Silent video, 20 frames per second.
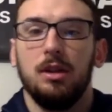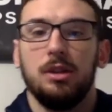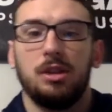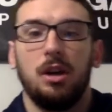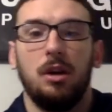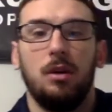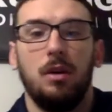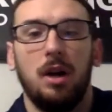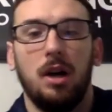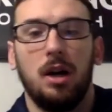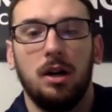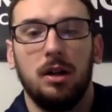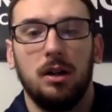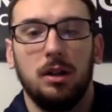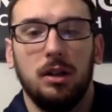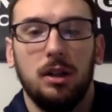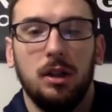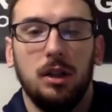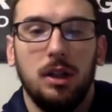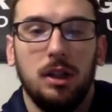So
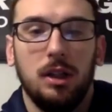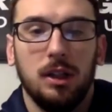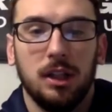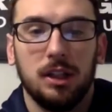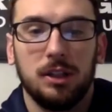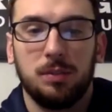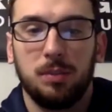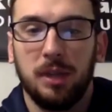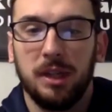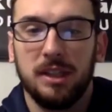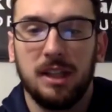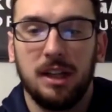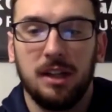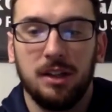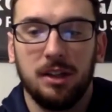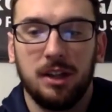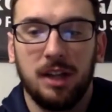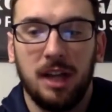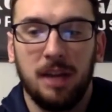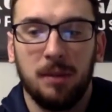let's break down
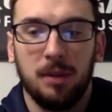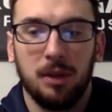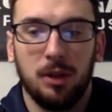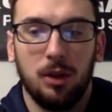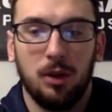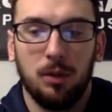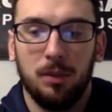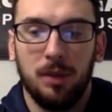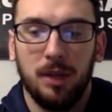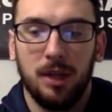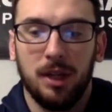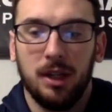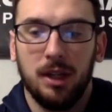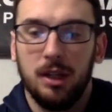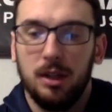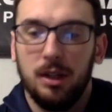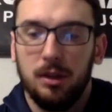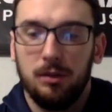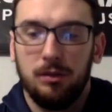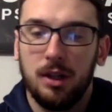your game a little bit.
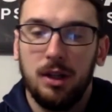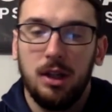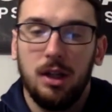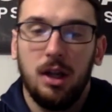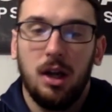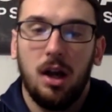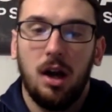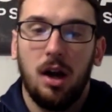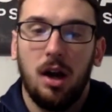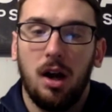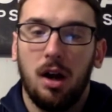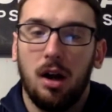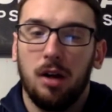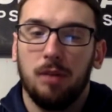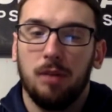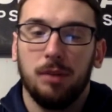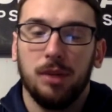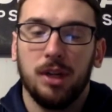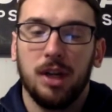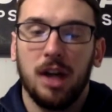But
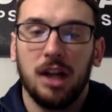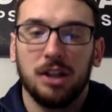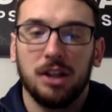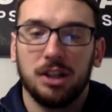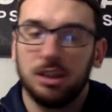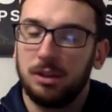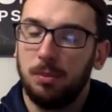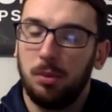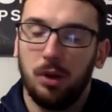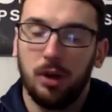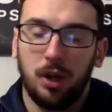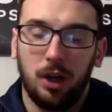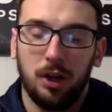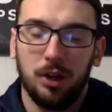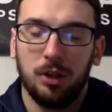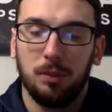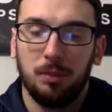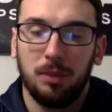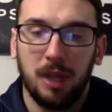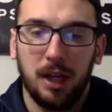you're not just a point guard;
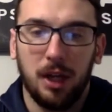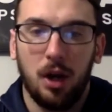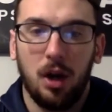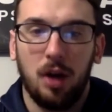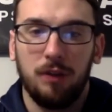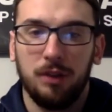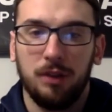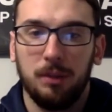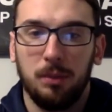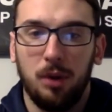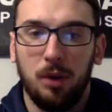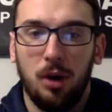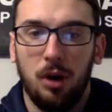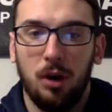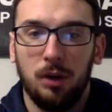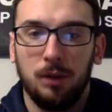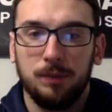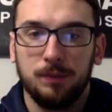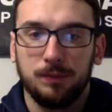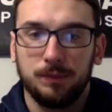you can play off the ball.